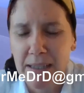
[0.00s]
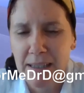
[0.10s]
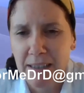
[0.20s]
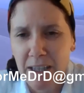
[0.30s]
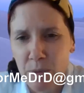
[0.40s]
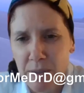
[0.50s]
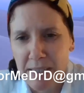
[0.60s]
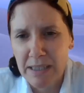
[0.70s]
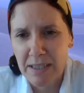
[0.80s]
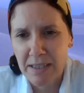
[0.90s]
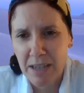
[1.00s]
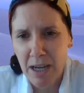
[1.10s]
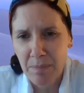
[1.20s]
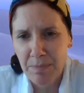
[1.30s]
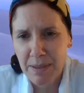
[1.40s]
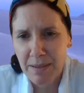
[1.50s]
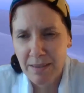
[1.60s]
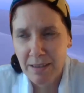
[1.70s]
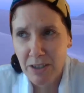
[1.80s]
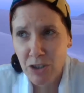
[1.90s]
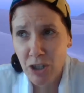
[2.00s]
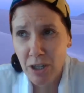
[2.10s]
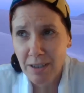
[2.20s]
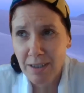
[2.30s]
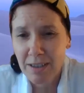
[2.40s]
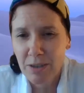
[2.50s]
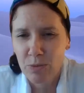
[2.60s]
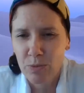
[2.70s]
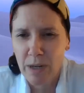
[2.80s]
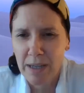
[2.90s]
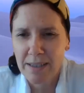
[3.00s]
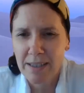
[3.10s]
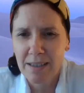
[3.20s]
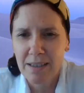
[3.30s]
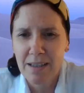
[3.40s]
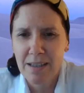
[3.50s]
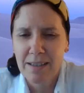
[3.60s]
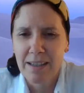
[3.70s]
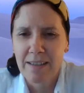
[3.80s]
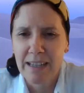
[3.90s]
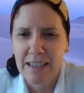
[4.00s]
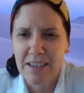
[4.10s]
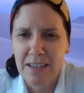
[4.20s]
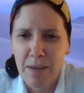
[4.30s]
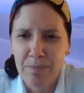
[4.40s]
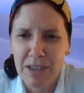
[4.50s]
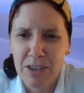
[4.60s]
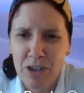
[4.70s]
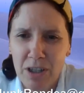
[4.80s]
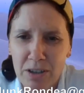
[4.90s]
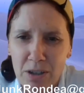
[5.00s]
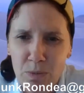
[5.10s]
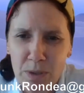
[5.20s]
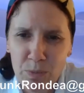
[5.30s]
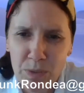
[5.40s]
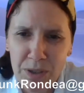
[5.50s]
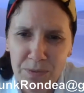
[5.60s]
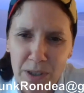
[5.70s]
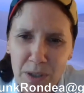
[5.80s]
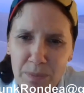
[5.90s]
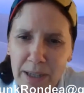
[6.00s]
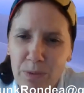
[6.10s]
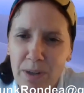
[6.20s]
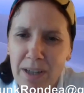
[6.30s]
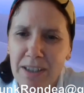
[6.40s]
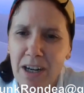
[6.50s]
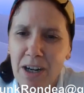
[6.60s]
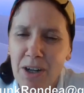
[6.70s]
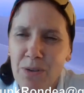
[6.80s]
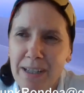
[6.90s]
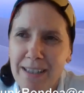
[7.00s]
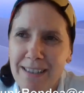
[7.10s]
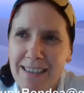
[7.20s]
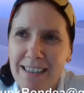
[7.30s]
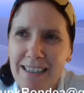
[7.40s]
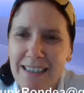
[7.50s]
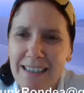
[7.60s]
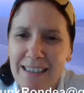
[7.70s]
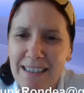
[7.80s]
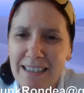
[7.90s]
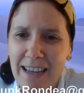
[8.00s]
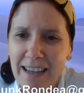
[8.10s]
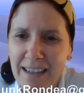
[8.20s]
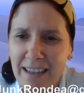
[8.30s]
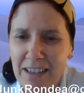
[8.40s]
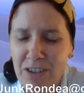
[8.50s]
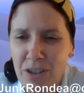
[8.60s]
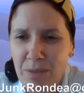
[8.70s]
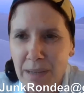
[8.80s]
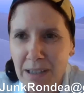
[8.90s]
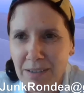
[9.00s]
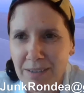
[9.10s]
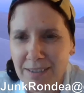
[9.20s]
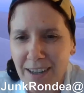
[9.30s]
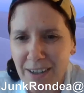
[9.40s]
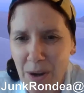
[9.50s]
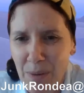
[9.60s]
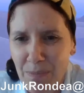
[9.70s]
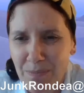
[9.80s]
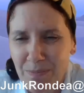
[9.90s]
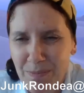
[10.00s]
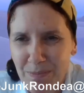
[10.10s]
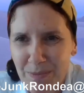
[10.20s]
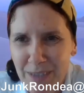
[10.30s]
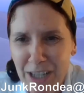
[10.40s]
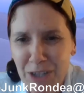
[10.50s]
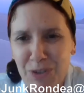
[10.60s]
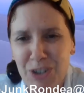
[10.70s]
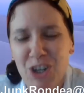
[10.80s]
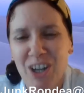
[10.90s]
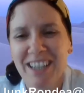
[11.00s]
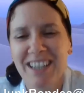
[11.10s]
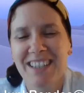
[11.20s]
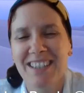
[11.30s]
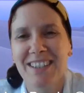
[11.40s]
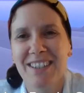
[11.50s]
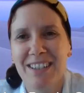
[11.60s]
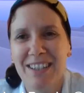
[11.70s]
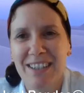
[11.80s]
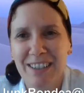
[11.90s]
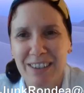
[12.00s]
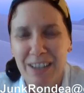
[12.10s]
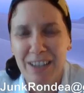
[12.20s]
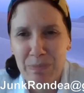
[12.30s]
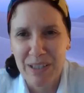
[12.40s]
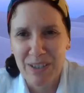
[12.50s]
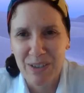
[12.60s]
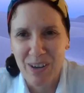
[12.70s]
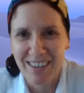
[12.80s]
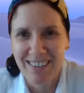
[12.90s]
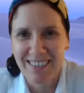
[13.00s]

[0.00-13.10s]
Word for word: The other one is stop the junk Rondea. And that's stop the junk, all one word, followed by Rondea, R O N D E A at gmail.com. Thank you for joining us. Love and peace to all.